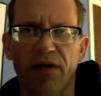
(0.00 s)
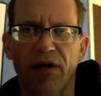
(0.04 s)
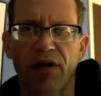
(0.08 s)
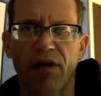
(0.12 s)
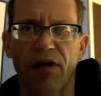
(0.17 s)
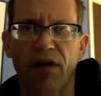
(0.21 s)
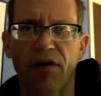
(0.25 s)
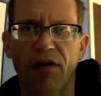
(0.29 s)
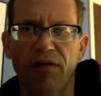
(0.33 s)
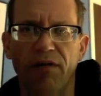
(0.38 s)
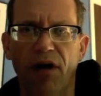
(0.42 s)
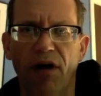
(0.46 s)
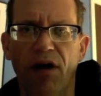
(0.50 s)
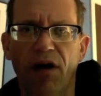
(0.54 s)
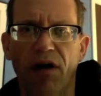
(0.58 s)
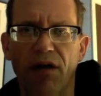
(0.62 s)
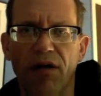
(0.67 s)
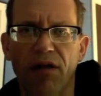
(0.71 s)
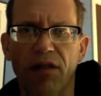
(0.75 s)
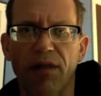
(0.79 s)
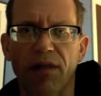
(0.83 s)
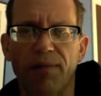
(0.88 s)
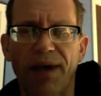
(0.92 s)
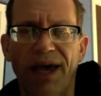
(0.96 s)
of all
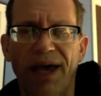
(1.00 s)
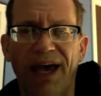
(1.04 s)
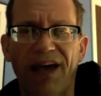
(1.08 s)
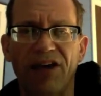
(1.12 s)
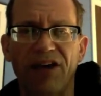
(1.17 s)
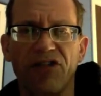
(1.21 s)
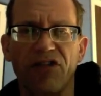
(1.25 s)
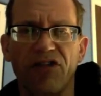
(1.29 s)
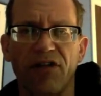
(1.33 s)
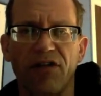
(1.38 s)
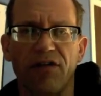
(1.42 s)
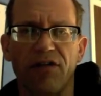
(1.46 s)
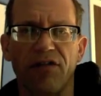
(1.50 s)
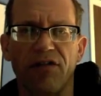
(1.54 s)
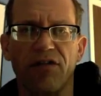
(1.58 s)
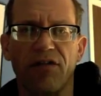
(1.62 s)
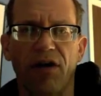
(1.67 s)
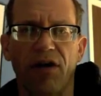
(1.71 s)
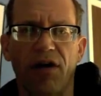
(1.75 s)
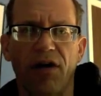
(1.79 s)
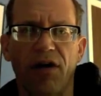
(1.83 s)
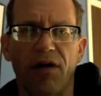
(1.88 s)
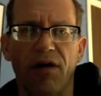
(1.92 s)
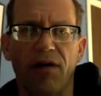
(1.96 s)
the passions,
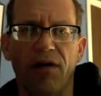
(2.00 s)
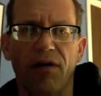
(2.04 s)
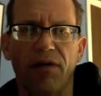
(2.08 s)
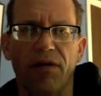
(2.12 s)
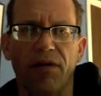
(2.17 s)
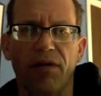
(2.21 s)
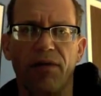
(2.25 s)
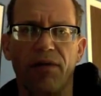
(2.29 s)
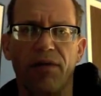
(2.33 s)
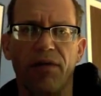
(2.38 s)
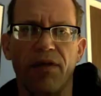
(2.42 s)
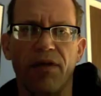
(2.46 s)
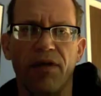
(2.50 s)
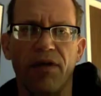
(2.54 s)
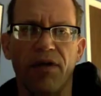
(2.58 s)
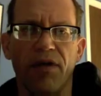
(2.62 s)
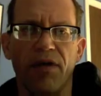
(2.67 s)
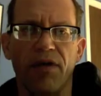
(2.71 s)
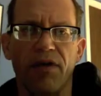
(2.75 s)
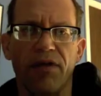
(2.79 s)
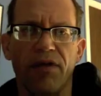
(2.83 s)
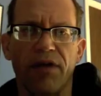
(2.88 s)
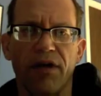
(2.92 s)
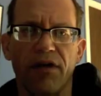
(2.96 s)
all the
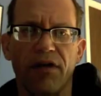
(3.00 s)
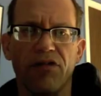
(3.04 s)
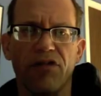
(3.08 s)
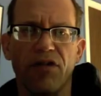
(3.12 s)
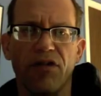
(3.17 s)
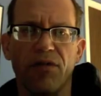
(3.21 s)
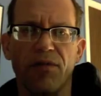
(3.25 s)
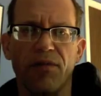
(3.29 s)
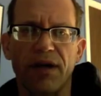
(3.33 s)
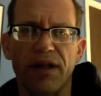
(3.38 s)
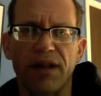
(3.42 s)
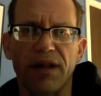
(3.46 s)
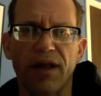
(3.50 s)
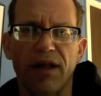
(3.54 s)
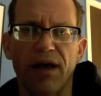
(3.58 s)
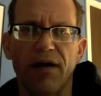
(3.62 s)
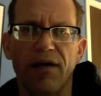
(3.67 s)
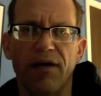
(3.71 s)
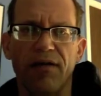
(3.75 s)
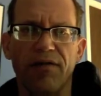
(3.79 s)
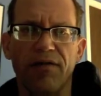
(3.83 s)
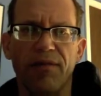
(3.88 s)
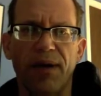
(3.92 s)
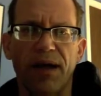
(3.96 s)
things that we
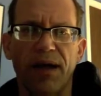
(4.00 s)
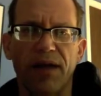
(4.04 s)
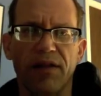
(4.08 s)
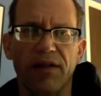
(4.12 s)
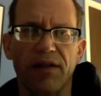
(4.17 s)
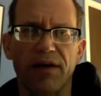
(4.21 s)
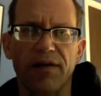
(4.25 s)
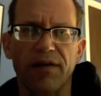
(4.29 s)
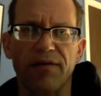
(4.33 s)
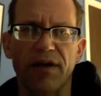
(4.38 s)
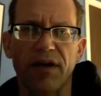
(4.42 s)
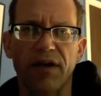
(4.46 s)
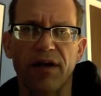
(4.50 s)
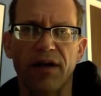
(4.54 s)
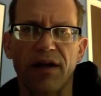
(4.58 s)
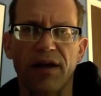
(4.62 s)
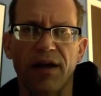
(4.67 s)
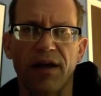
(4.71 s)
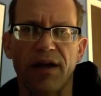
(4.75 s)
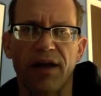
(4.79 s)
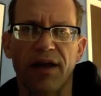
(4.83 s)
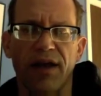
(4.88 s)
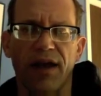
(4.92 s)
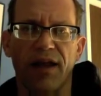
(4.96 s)
love about living
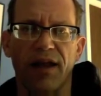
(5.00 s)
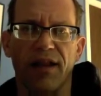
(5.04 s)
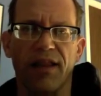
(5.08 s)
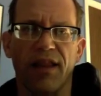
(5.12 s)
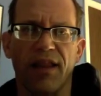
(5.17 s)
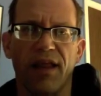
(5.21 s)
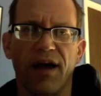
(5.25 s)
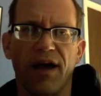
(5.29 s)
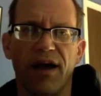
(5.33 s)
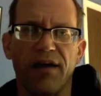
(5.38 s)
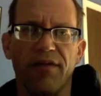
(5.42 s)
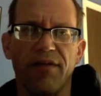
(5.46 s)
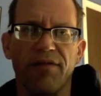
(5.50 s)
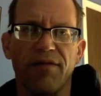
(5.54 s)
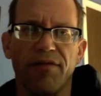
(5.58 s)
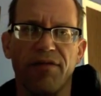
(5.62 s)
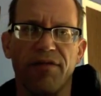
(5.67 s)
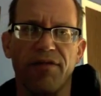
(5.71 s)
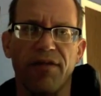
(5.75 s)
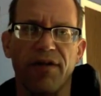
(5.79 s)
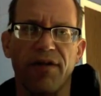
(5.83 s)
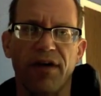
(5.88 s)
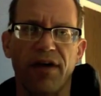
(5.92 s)
and life.